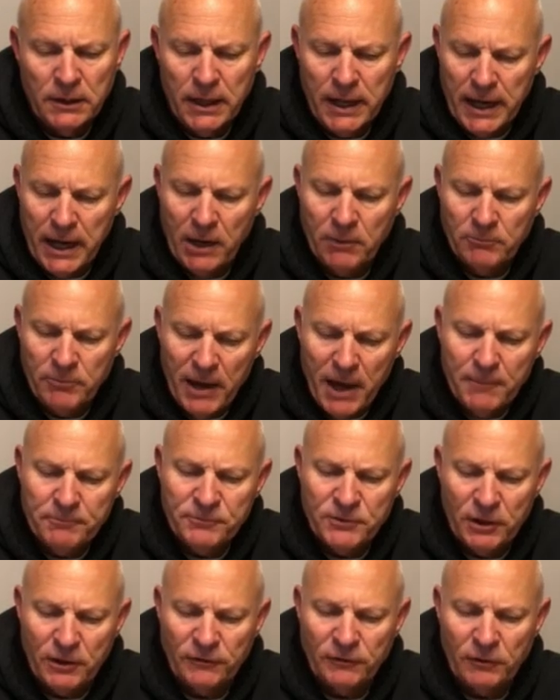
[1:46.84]
And
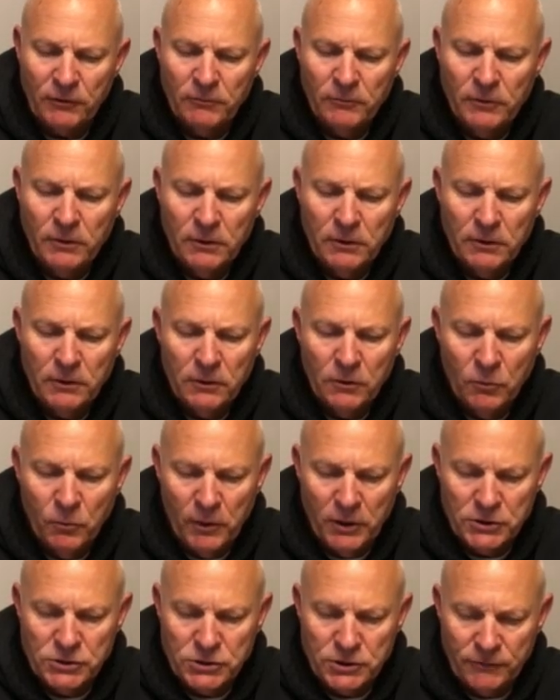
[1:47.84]
baptism,
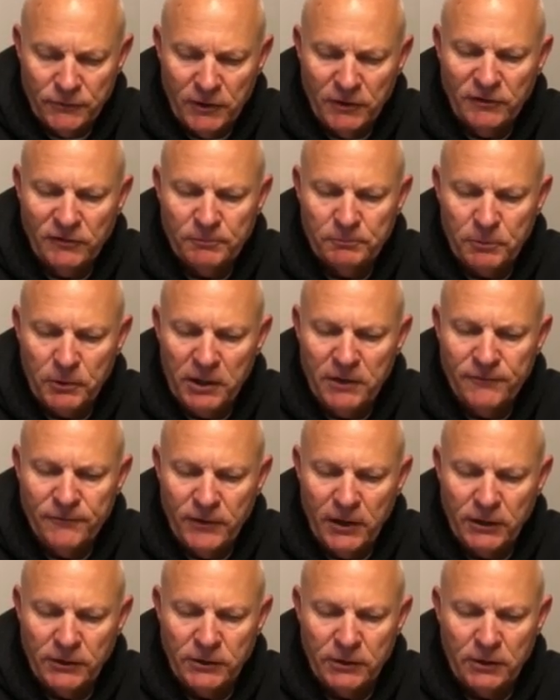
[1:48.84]
which this
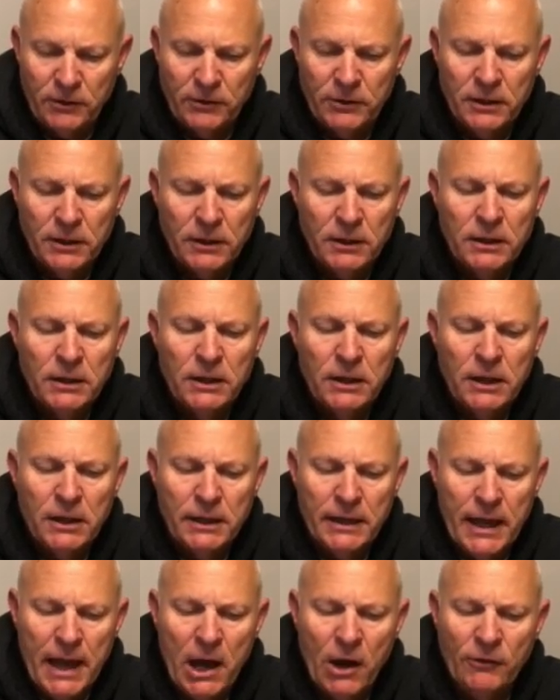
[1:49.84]
prefigured,
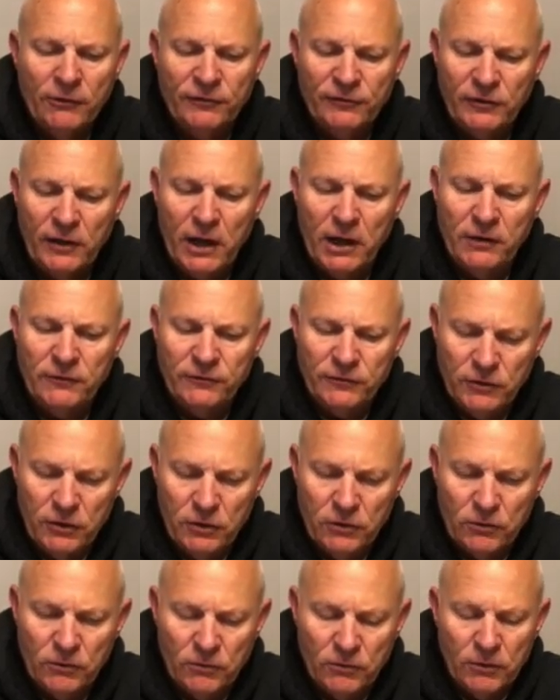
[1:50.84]
now saves
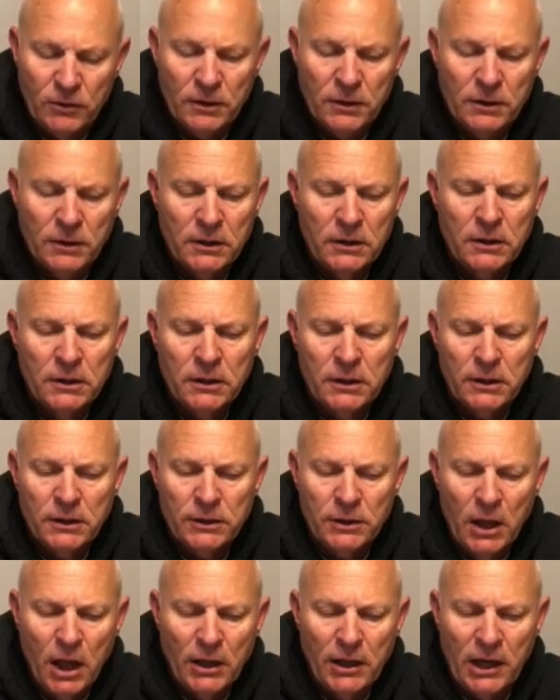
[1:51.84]
you,
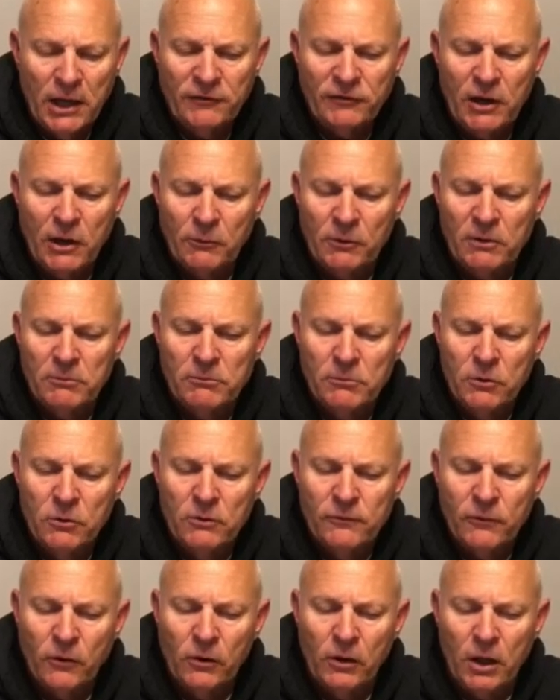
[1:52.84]
not as a
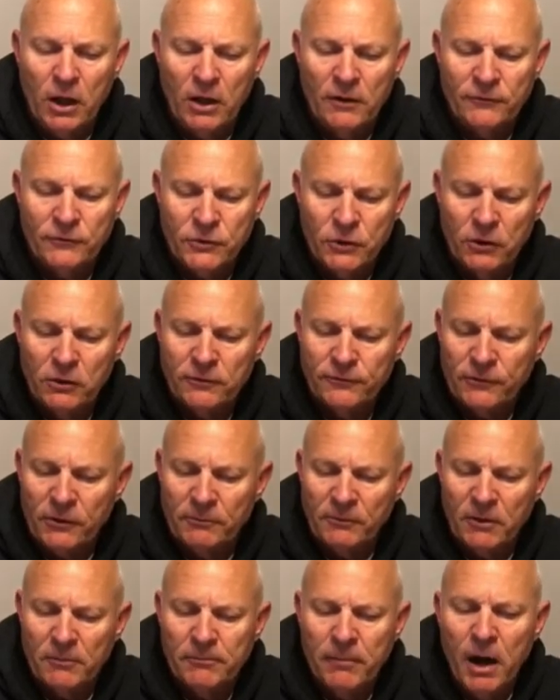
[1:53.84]
removal of dirt
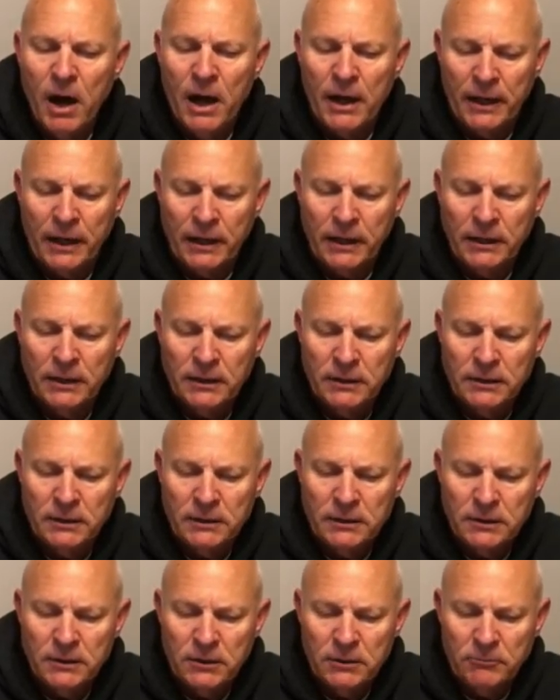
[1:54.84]
from the body,
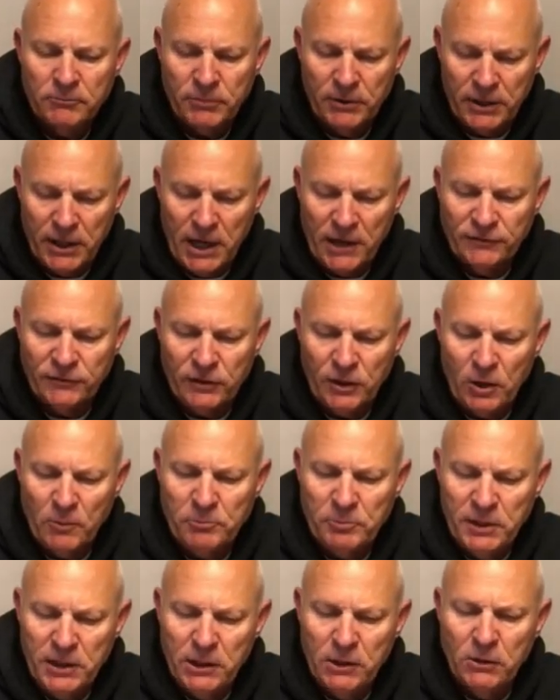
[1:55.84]
but as an
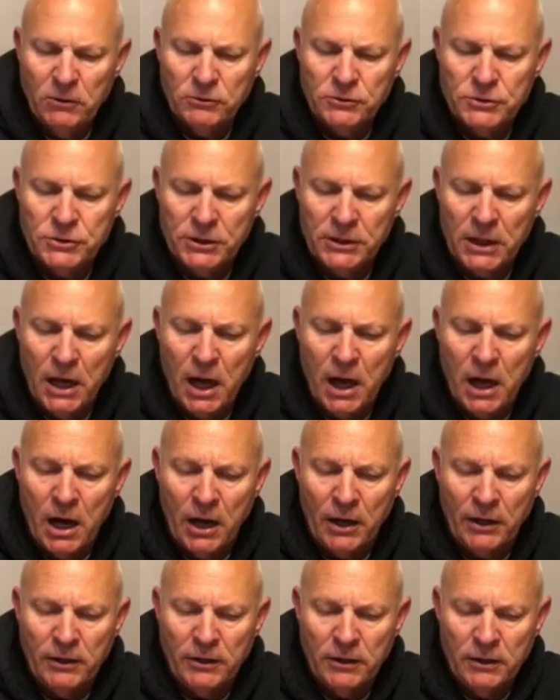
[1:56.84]
appeal to
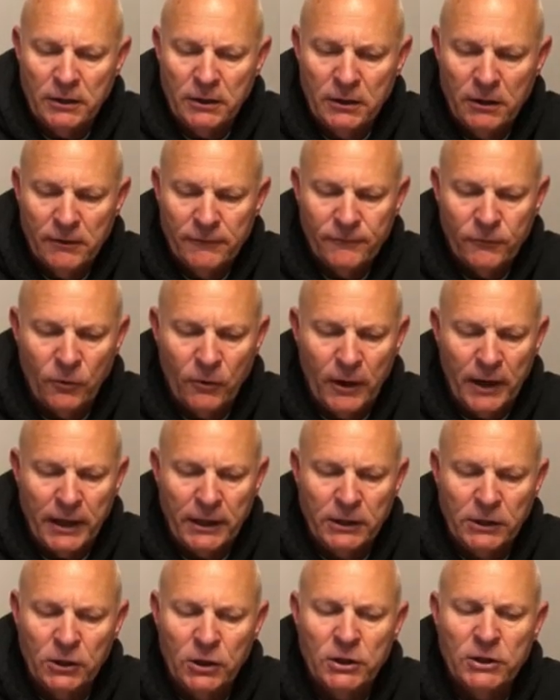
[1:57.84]
God for a
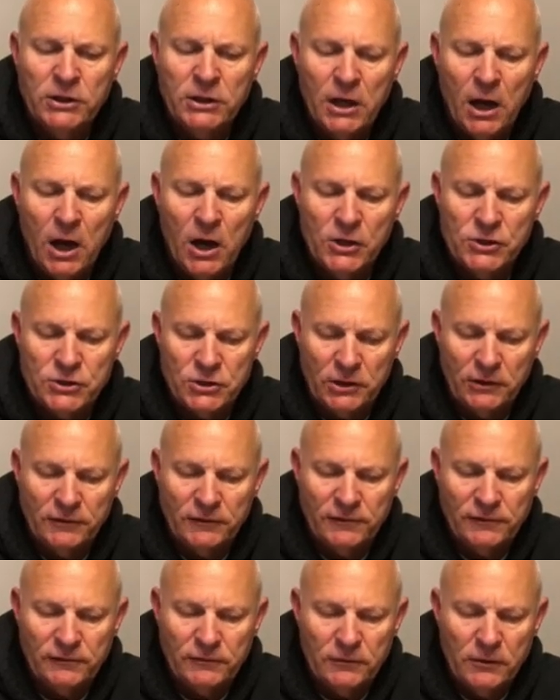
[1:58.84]
good
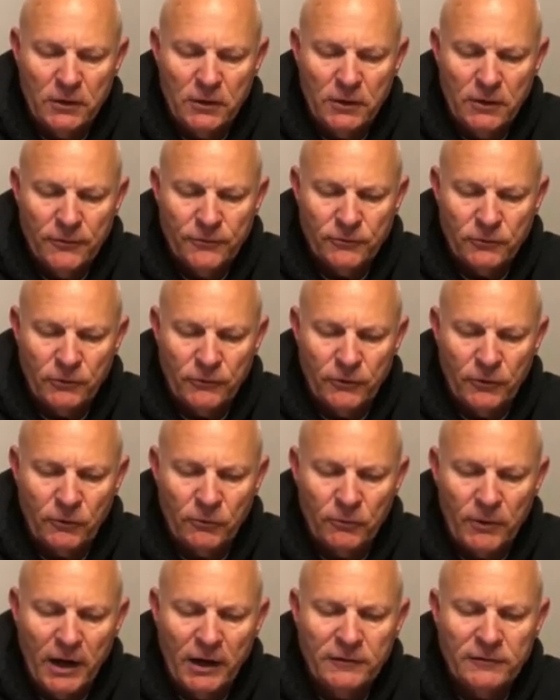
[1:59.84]
conscience through the
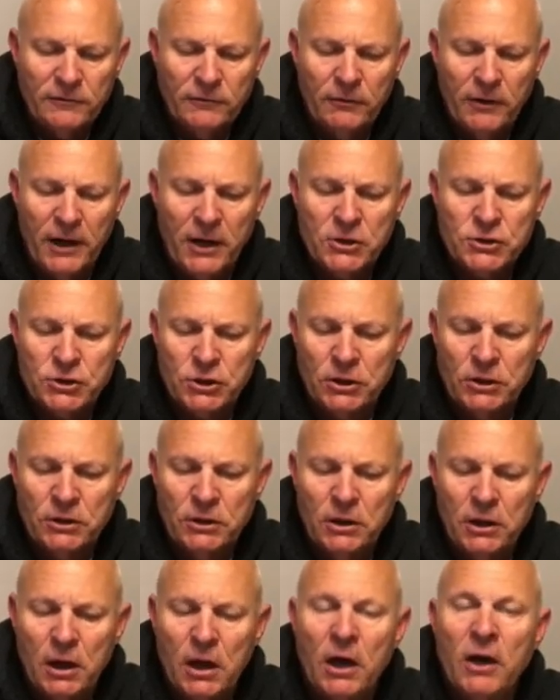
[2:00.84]
resurrection
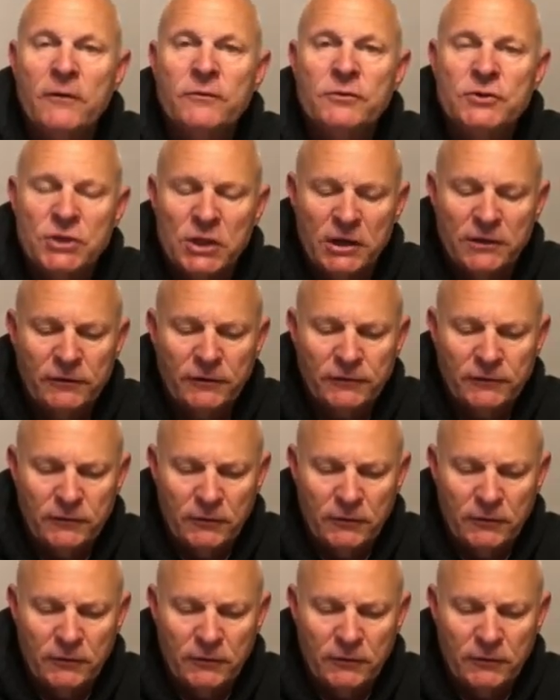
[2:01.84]
of Jesus